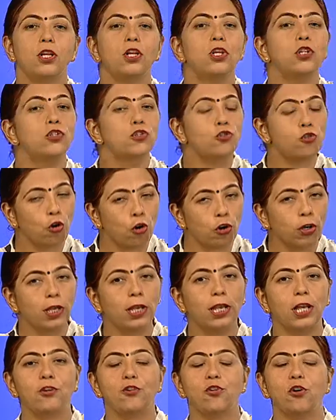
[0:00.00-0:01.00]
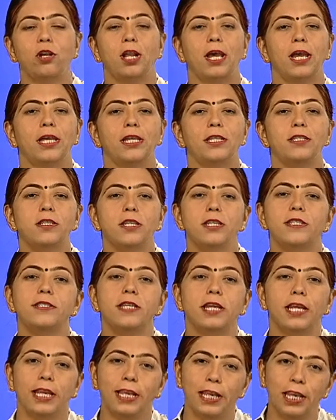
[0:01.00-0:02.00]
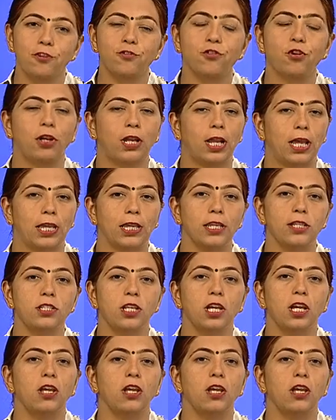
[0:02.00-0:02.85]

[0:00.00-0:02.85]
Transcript: strong electrolyte is the electrolyte